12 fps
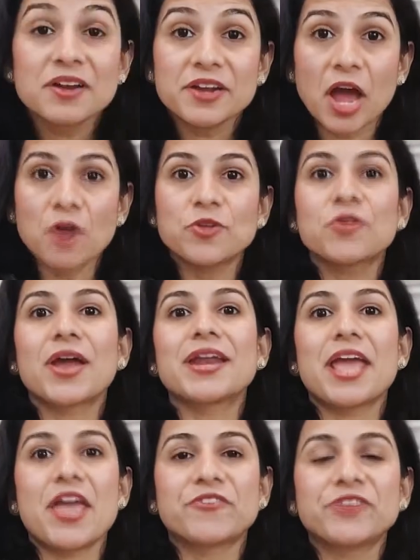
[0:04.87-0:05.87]
Now you
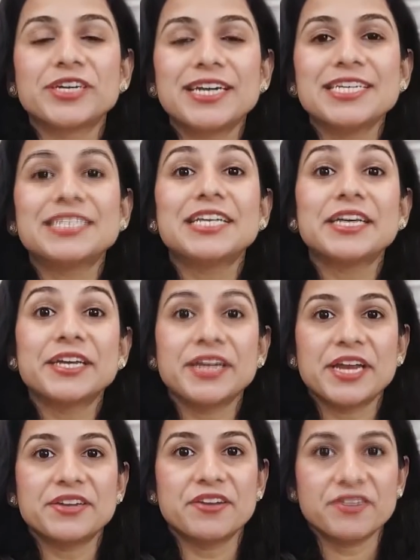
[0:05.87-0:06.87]
can effortlessly
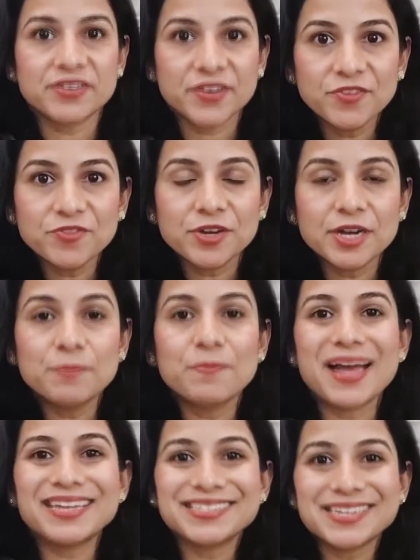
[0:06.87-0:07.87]
create a rough cut
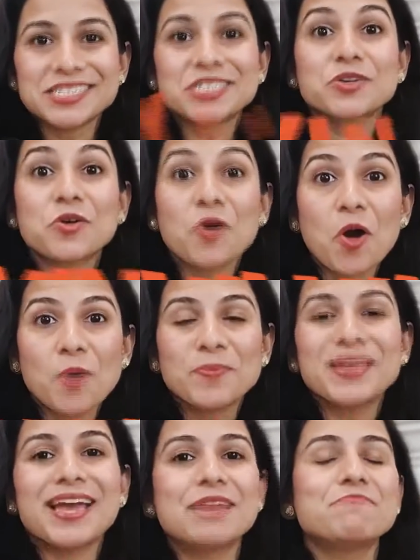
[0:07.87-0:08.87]
by just
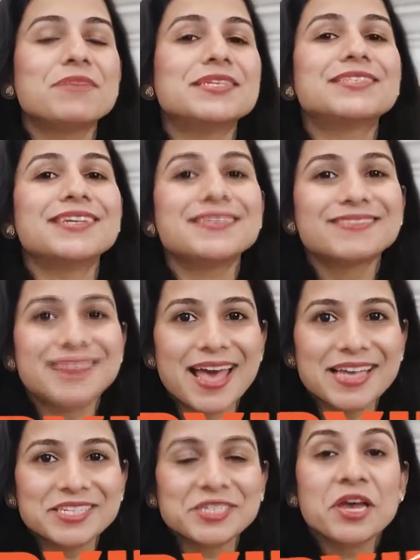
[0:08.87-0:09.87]
copying and pasting
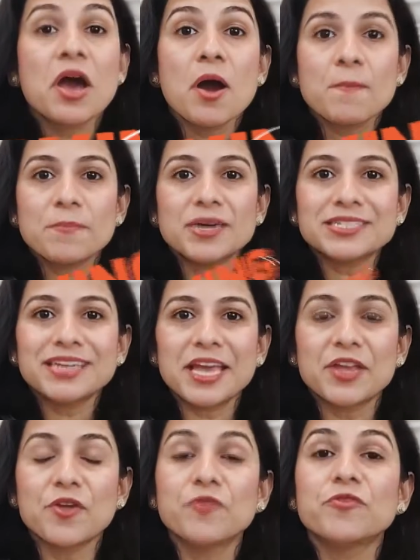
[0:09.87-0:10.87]
text, much
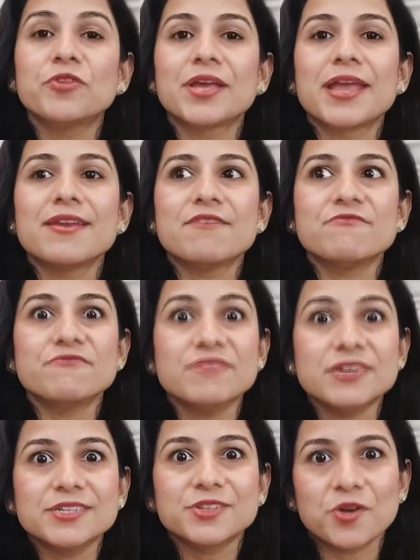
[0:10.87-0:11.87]
like you would in a
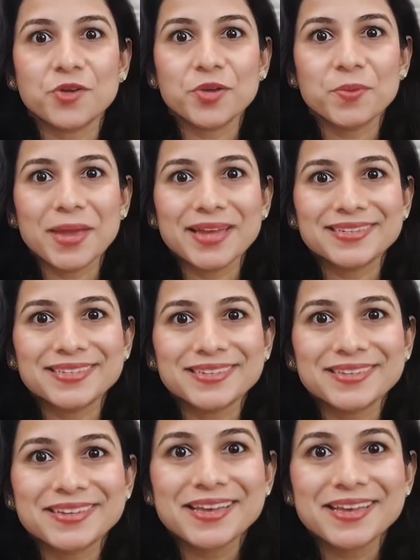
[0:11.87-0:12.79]
Word document.